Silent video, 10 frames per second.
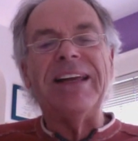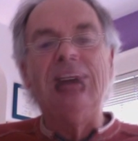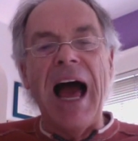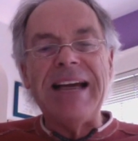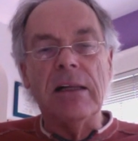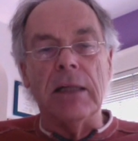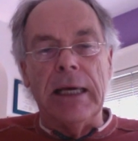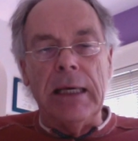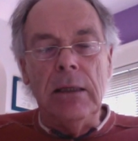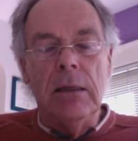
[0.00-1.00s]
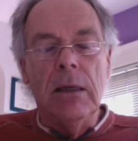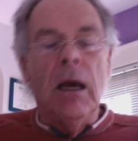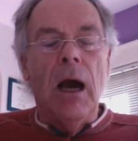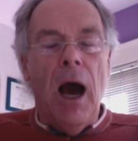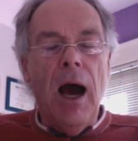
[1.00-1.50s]
likely,
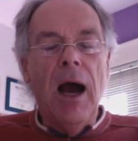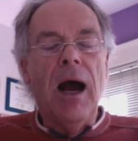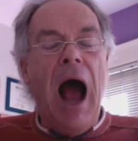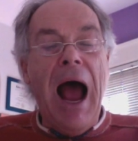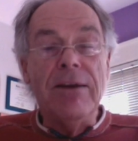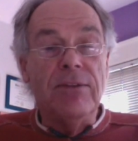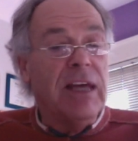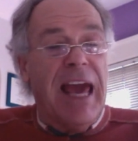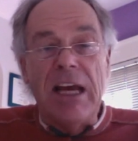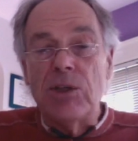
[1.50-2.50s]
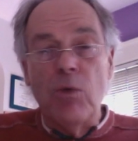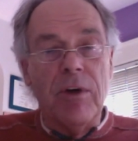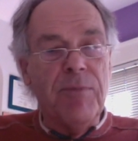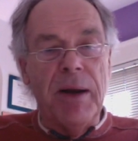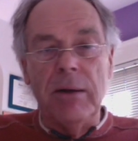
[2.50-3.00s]
the case would
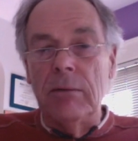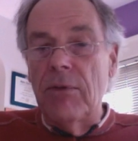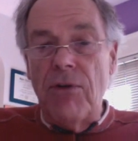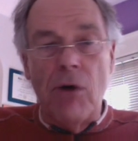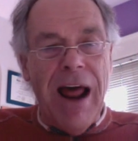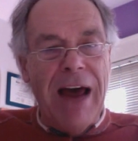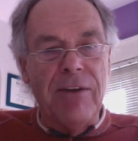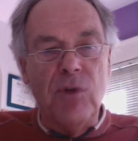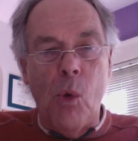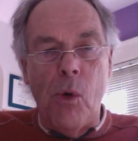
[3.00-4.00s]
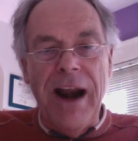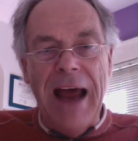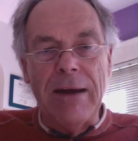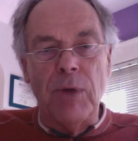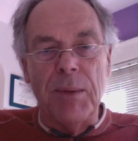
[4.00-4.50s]
have been thrown out of court
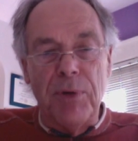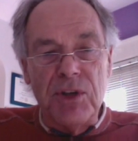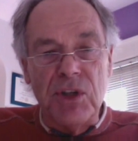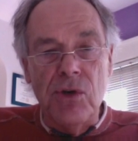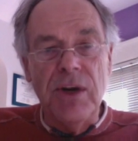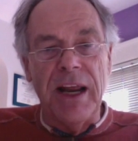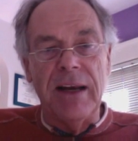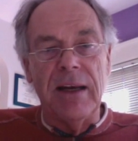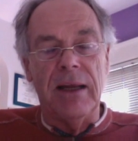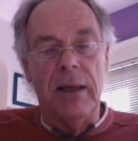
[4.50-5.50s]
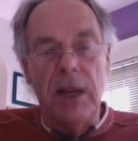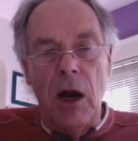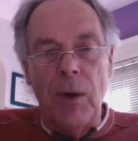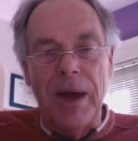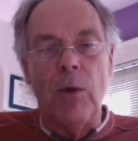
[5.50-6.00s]
had we pursued it,
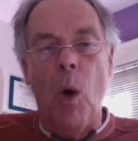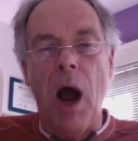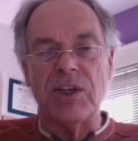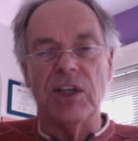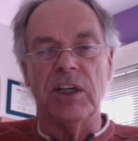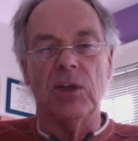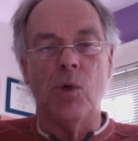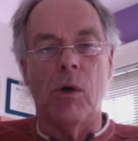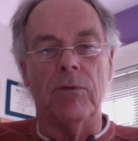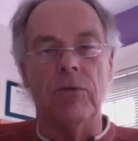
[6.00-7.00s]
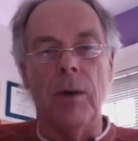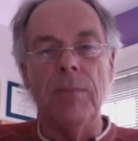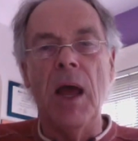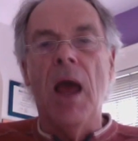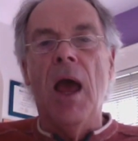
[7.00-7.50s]
in a Washington courtroom.
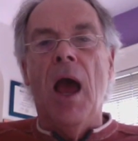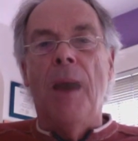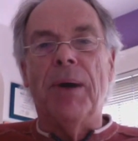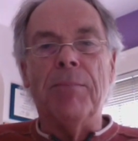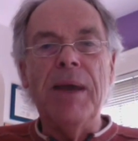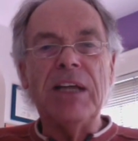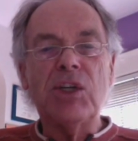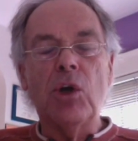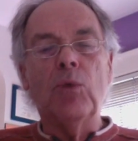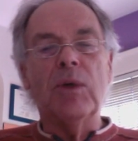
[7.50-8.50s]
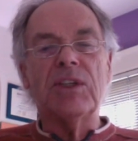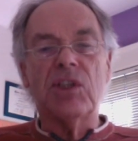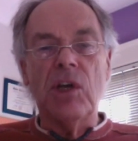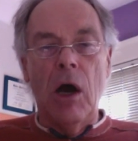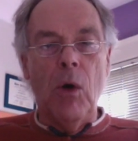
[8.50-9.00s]
But Mitchell was
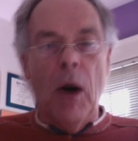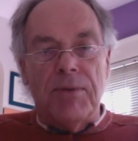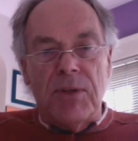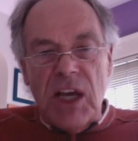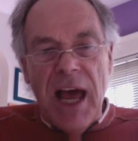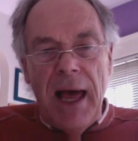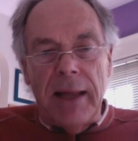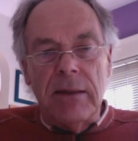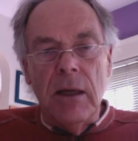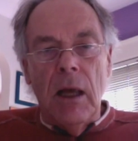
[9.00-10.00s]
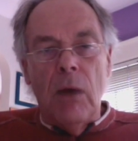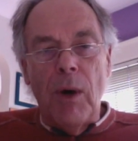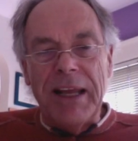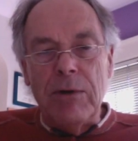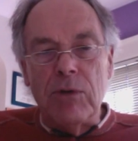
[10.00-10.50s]
so upset
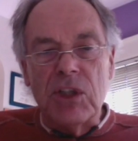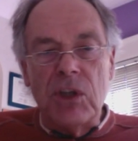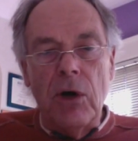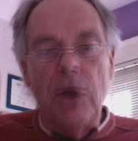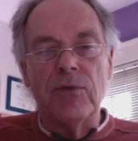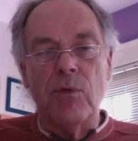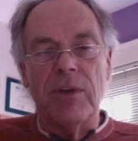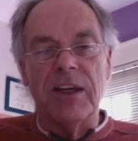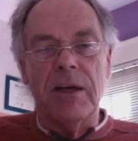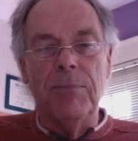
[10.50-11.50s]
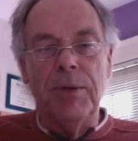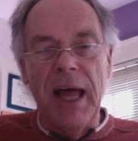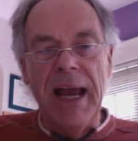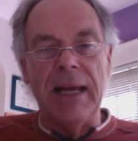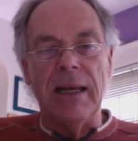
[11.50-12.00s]
when he was served with the
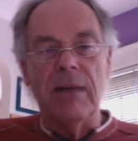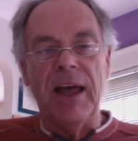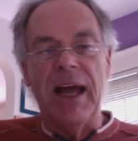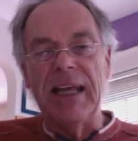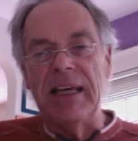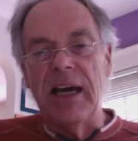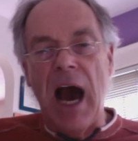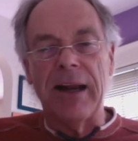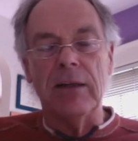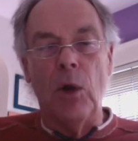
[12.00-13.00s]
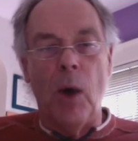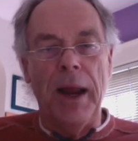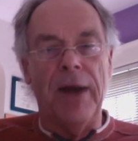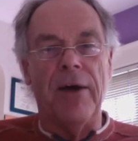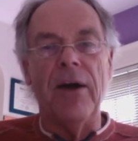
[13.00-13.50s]
complaint that he got a
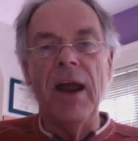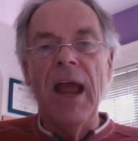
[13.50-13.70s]
lawyer.